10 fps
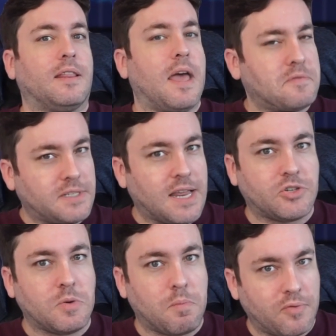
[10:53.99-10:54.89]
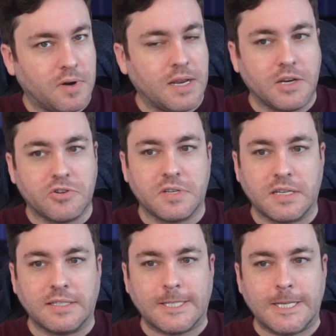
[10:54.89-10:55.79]
And that was actually pretty
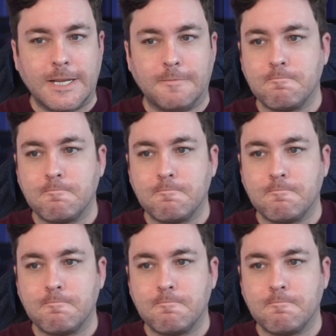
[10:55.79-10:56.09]
interesting to see.